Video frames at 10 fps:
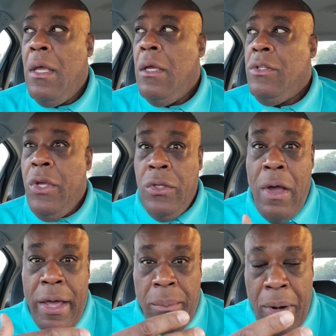Do you know
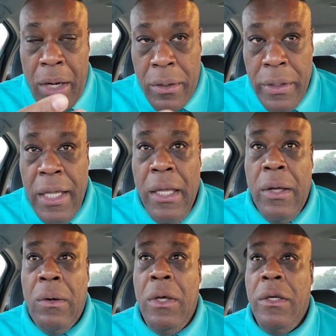how to park on a
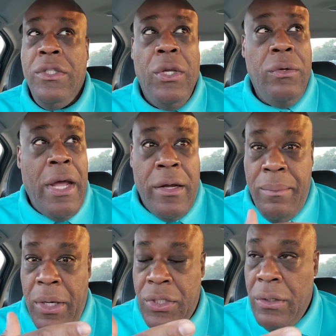hill? Do you know how to
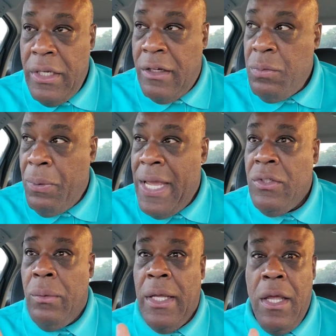merge on an
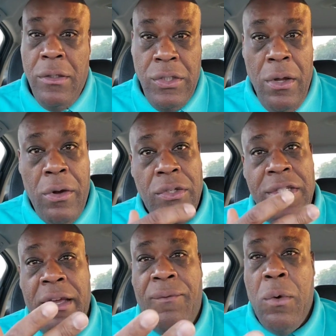expressway? Do you
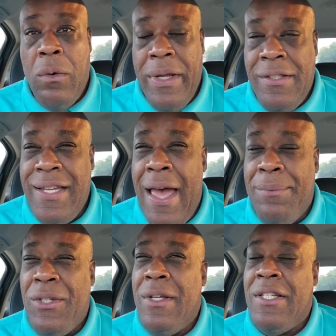understand four way stops?
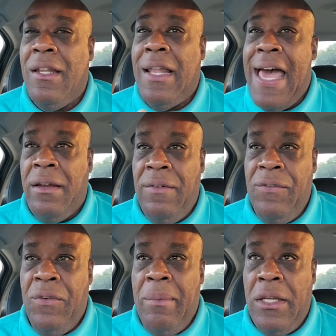So it's a lot of
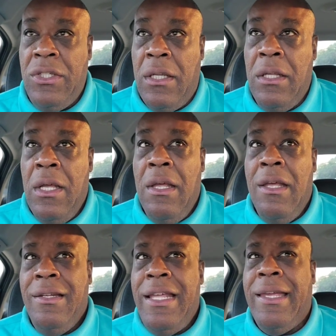information
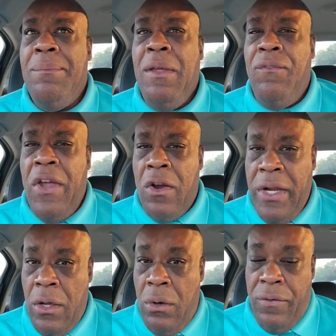that can be
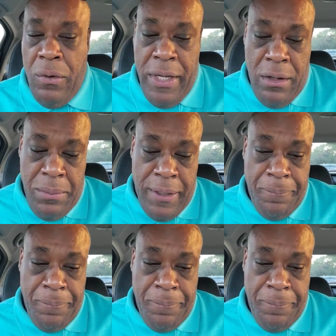very overwhelming.